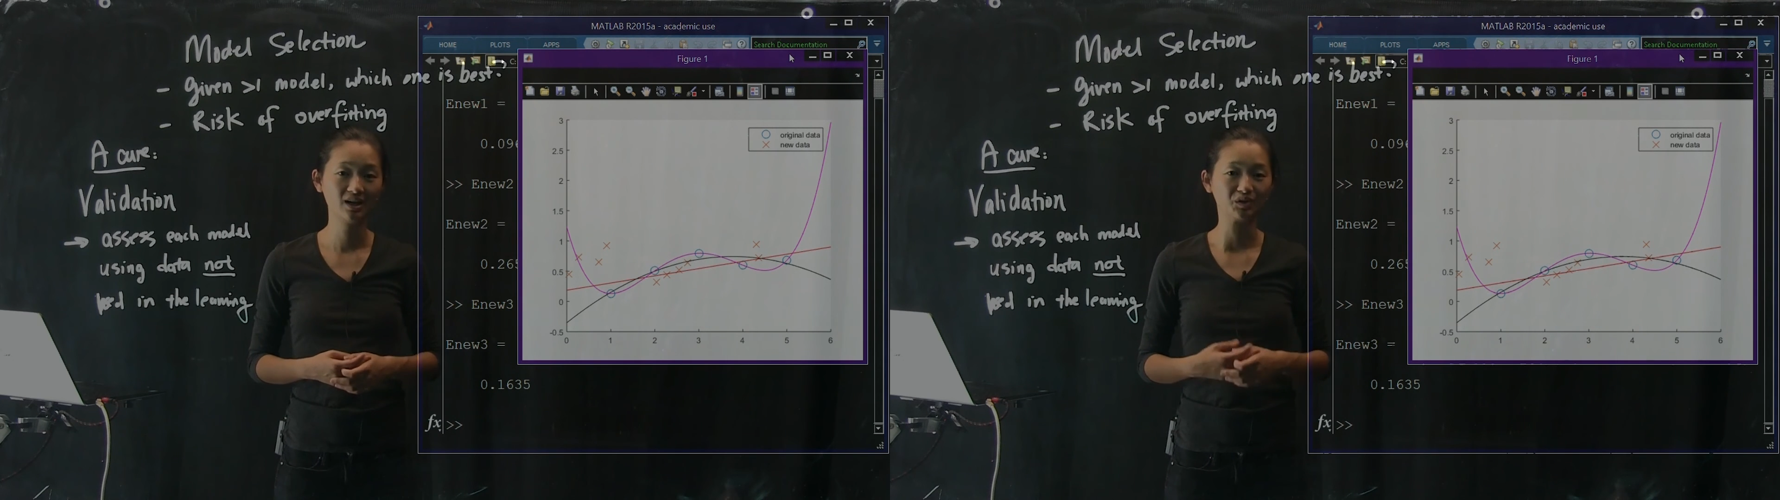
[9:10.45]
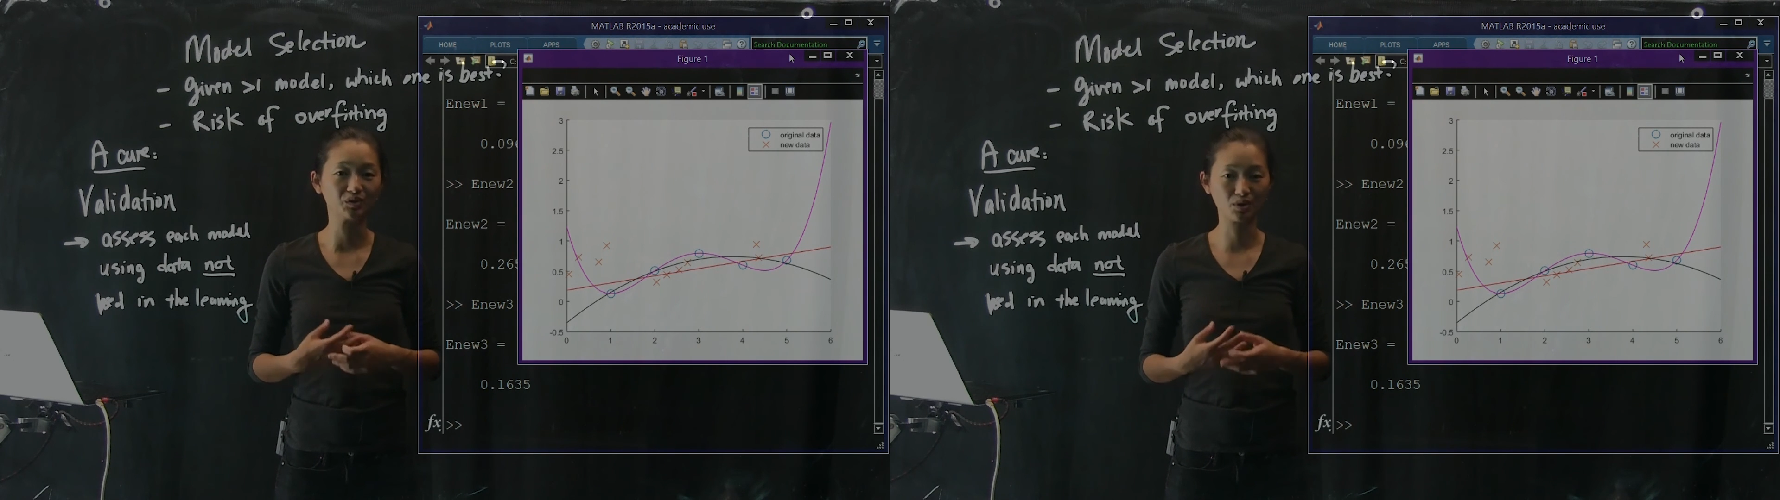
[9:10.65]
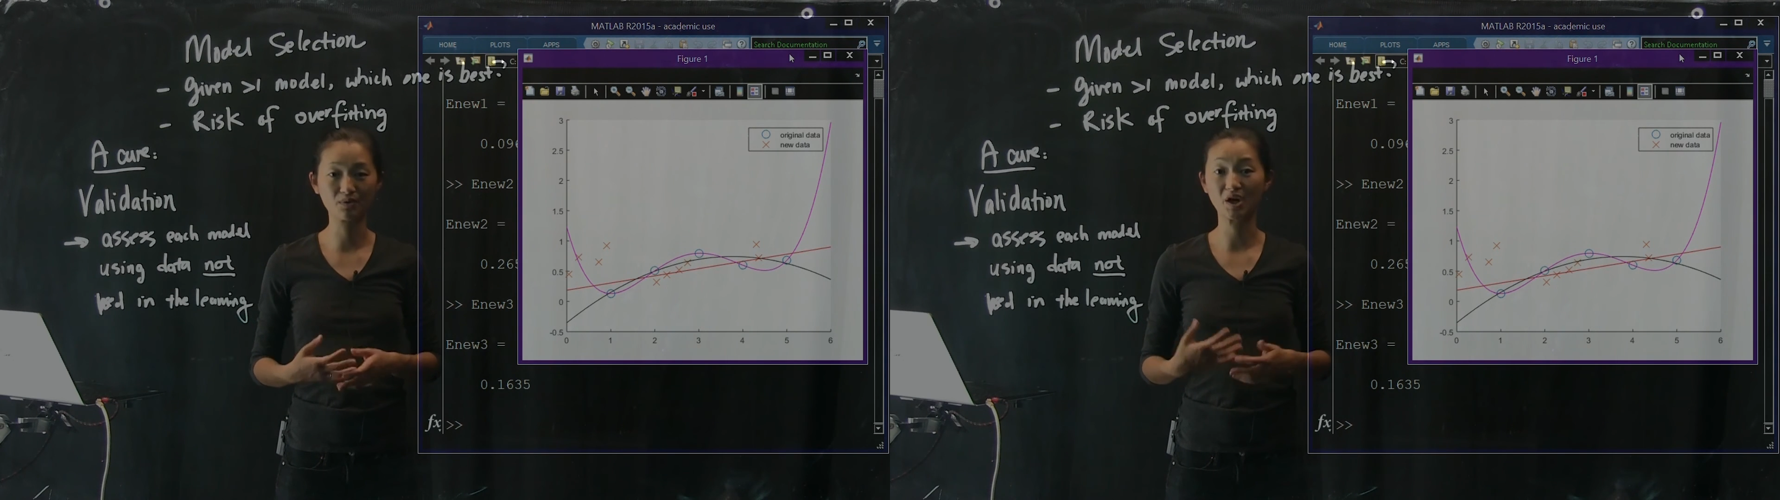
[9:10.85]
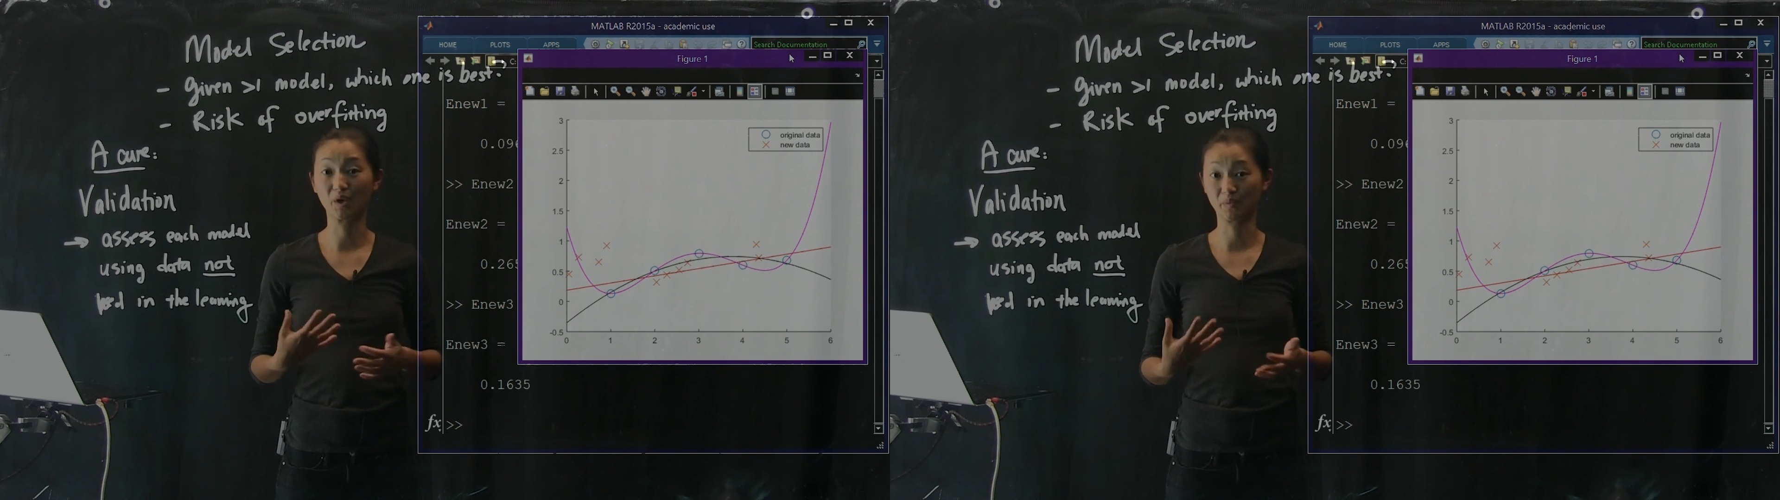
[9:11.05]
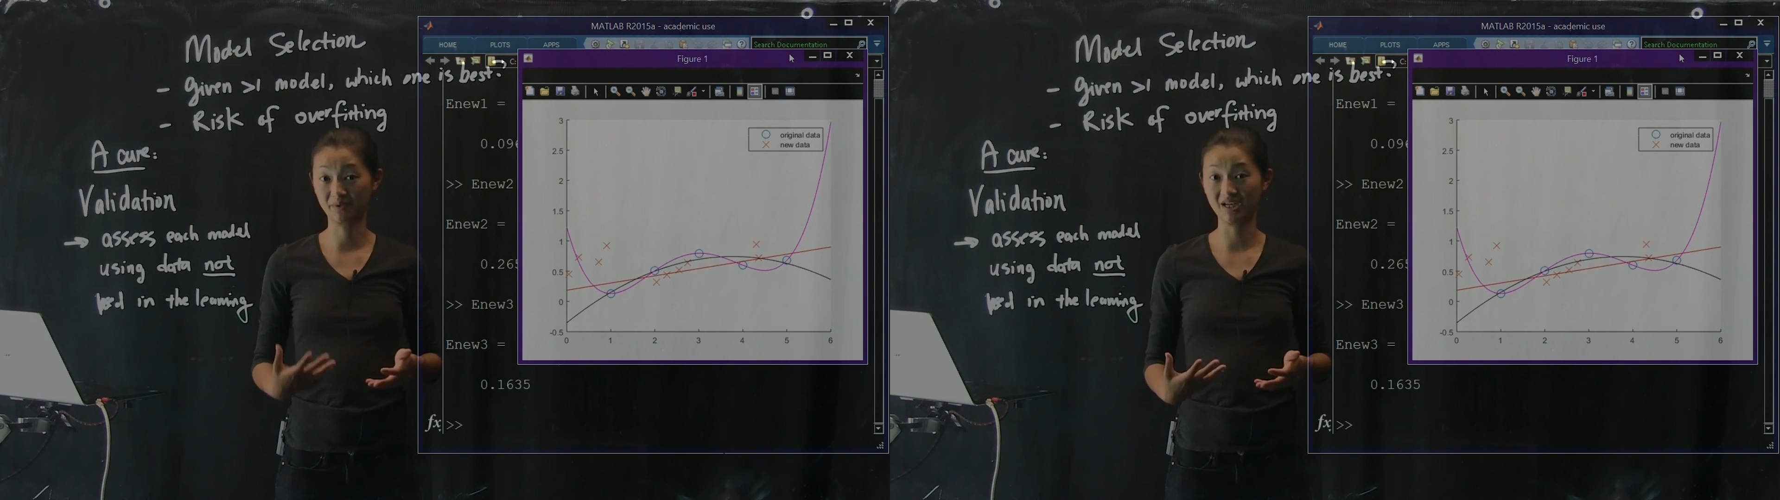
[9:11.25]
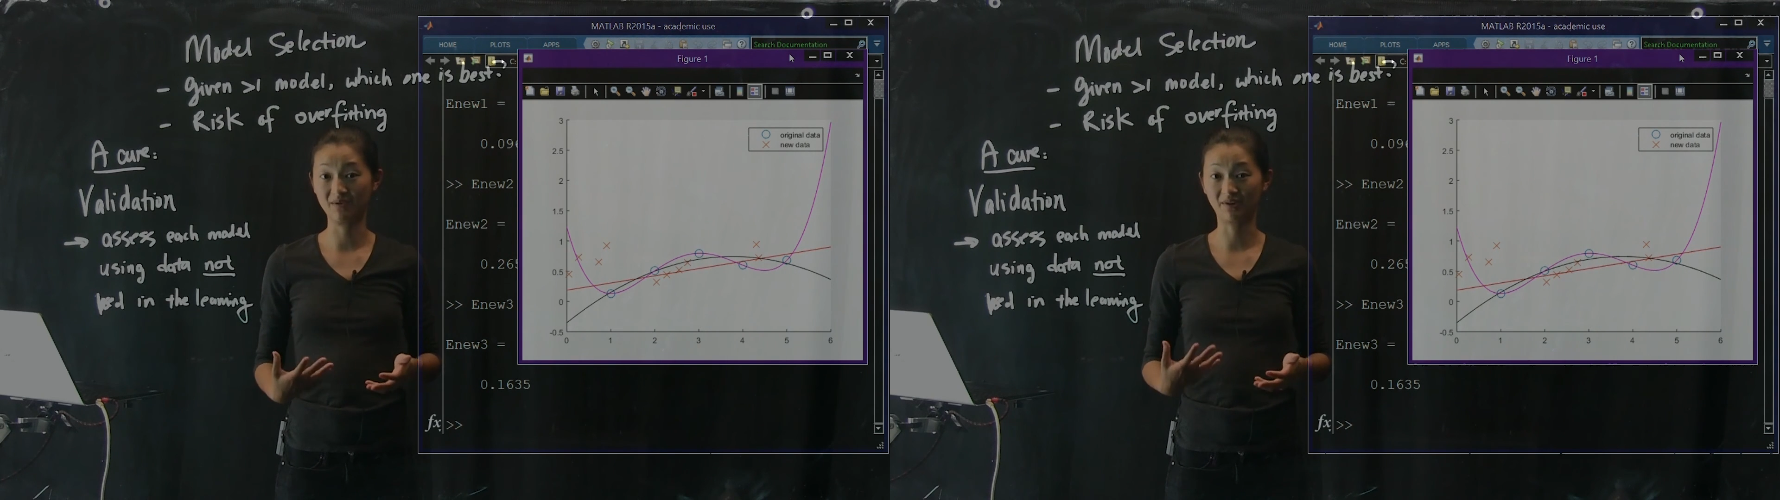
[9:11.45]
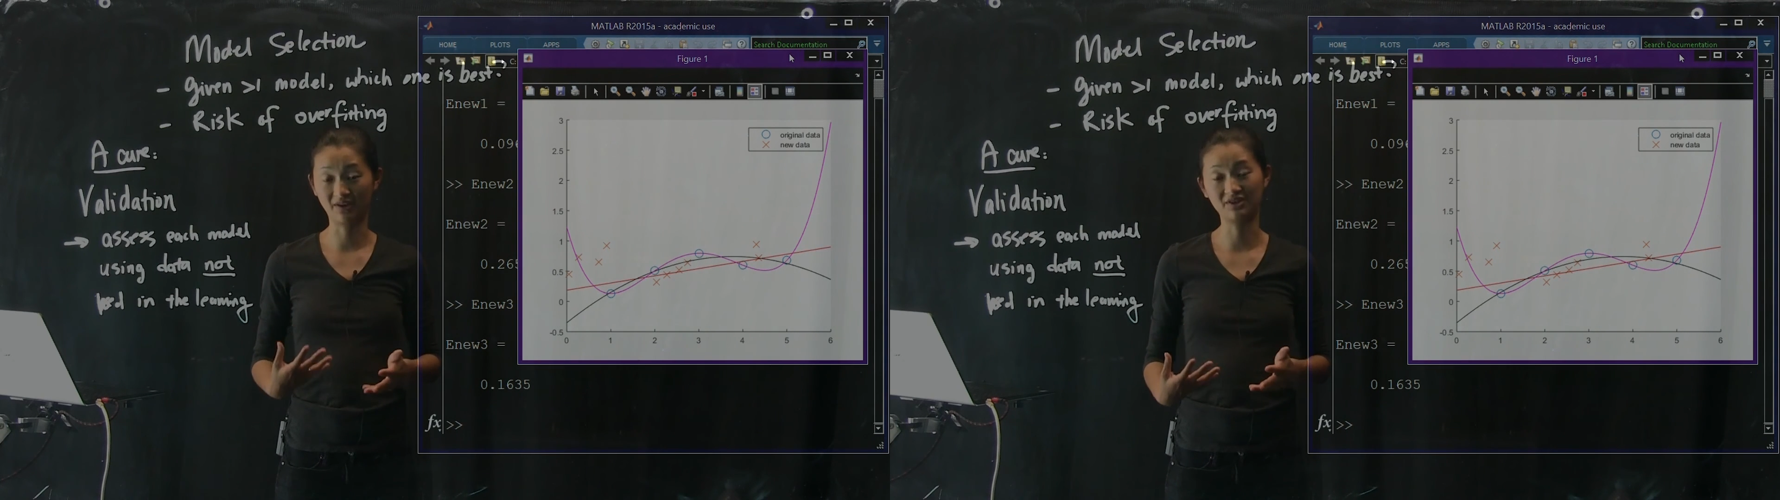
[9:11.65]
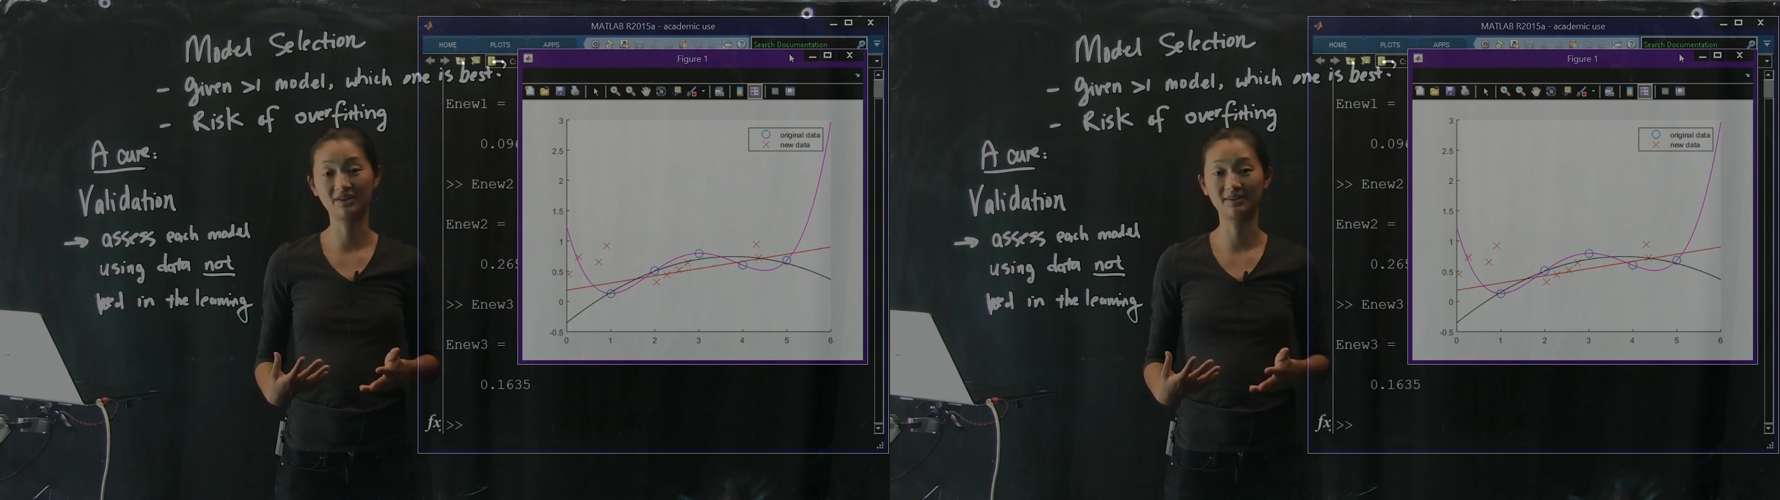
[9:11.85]
don't agree with
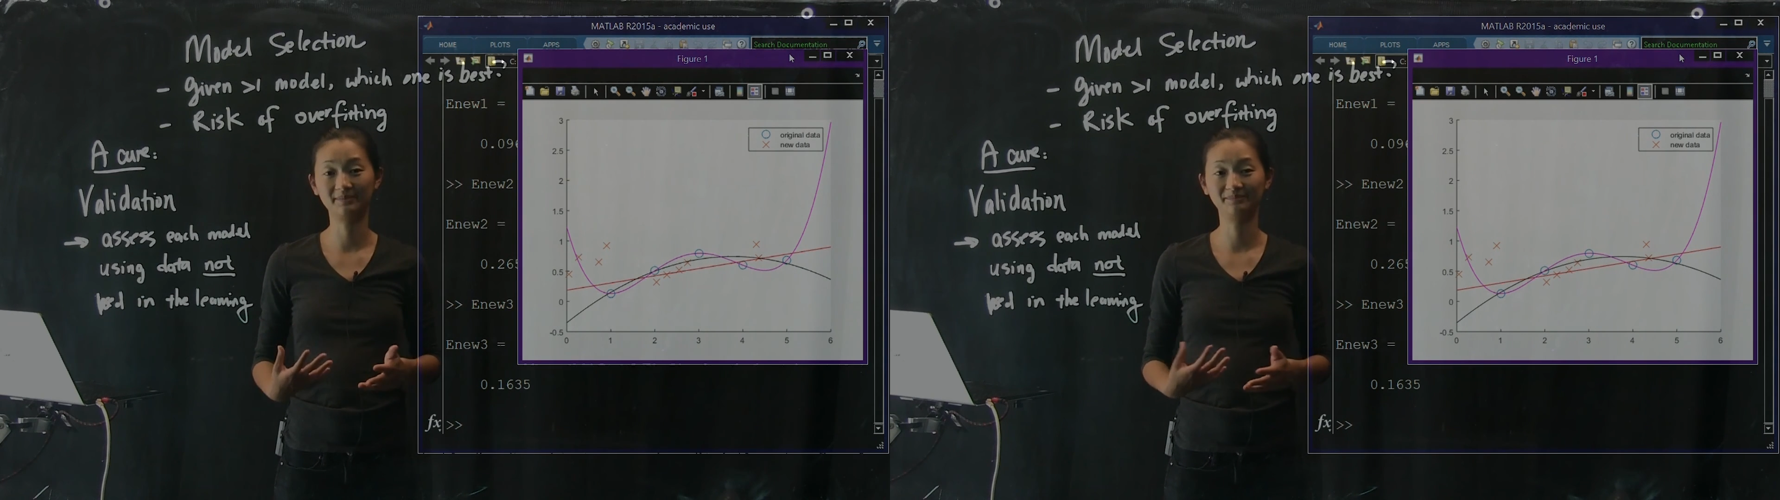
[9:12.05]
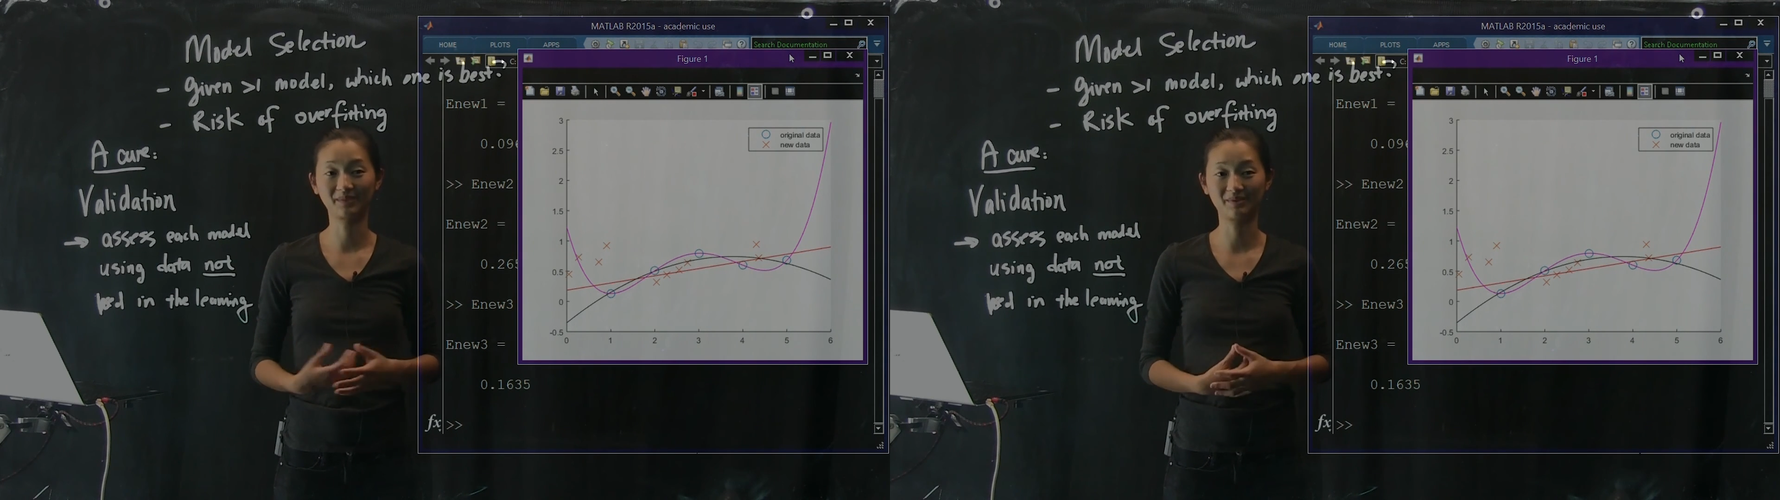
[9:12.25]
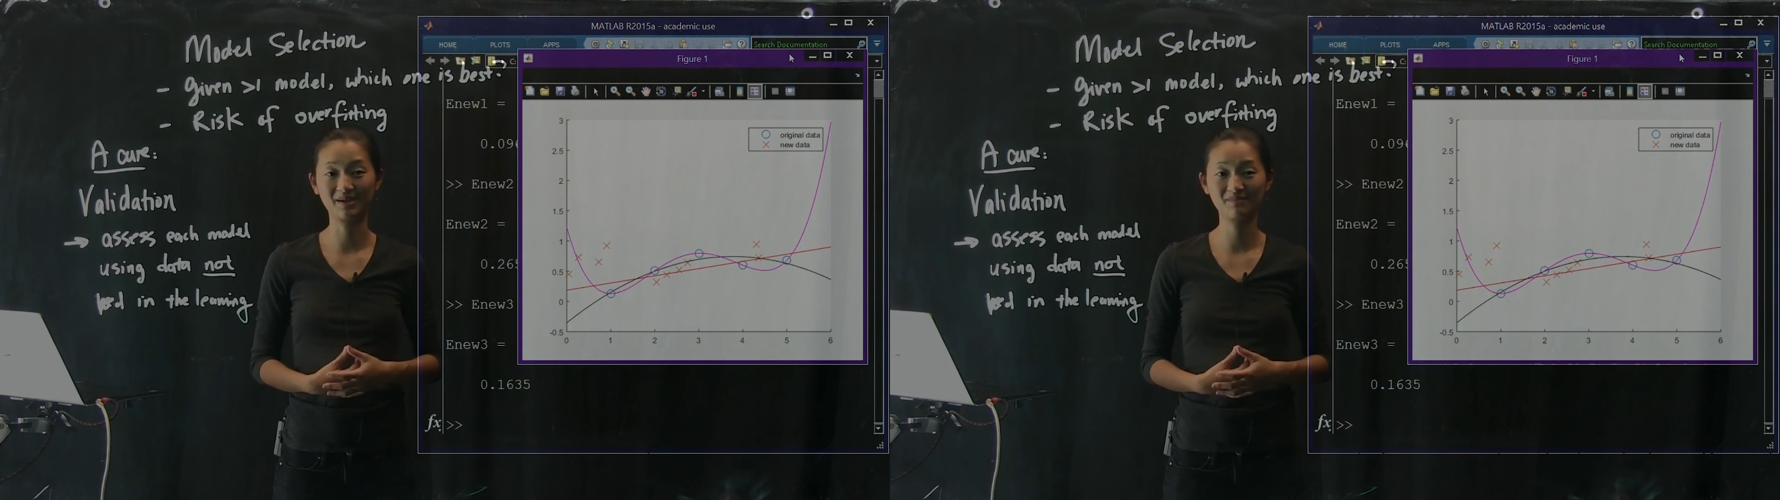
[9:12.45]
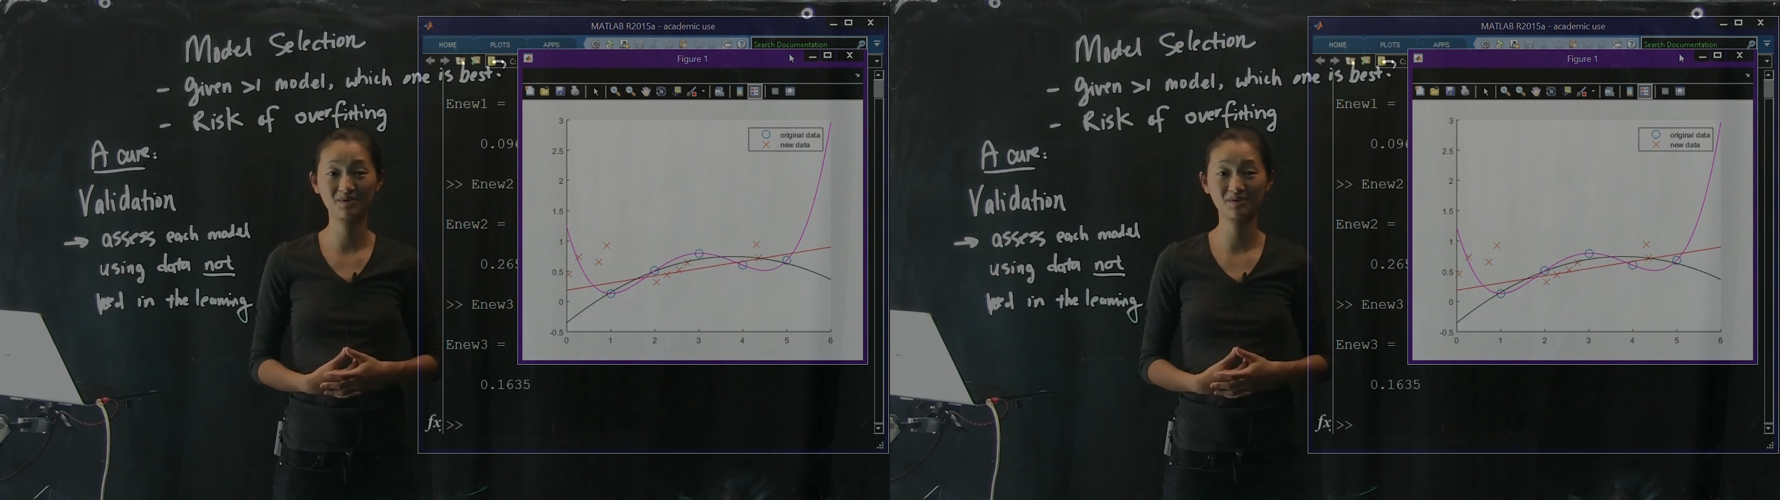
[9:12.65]
each other, right?